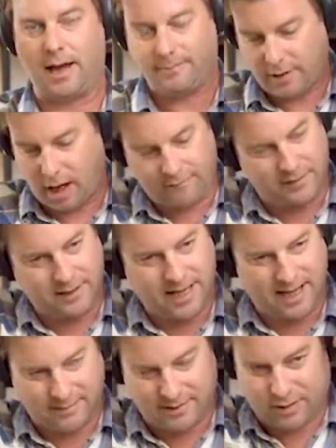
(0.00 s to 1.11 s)
I often
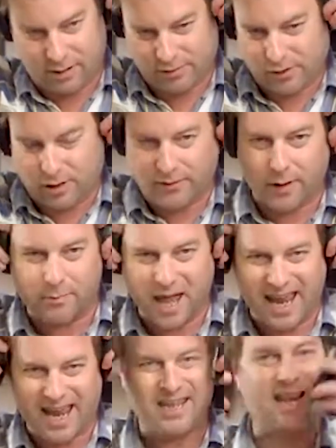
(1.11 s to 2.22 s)
get, you know, sort of a
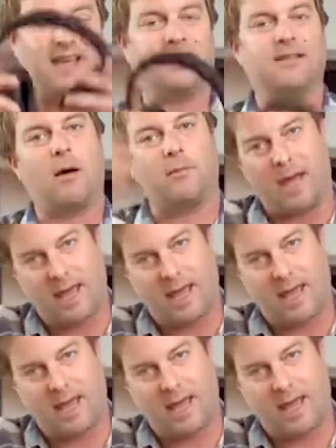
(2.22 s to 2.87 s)
pain at the top of my